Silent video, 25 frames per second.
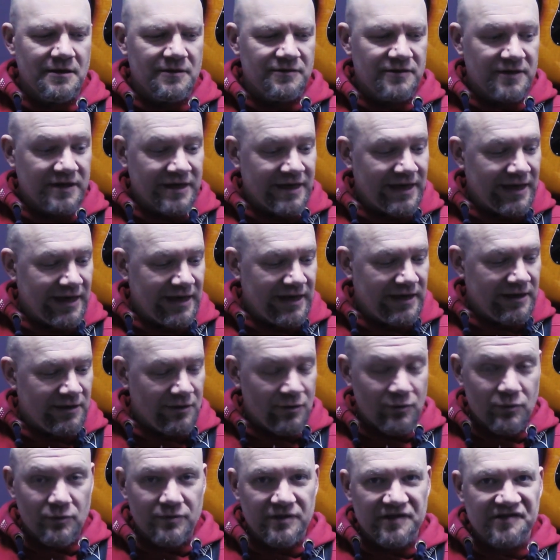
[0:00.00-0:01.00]
the key
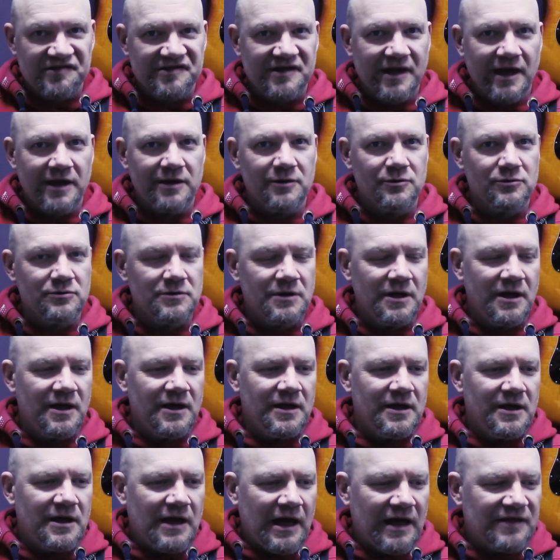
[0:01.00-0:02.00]
or the scale
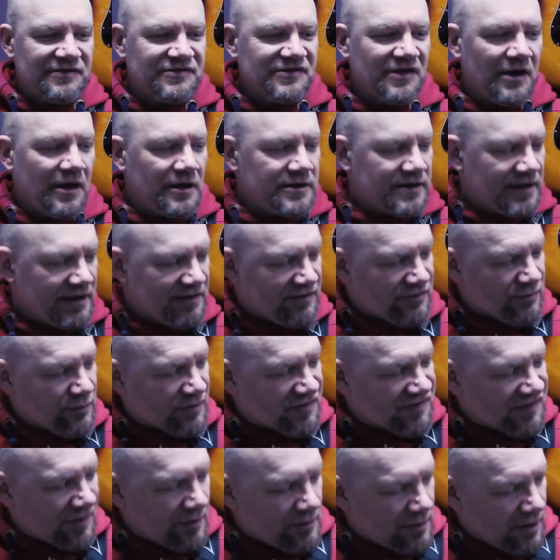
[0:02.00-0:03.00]
and turn it into a
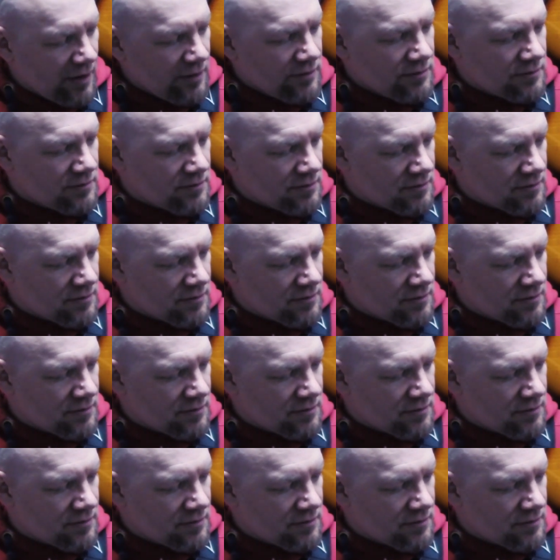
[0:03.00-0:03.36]
solo.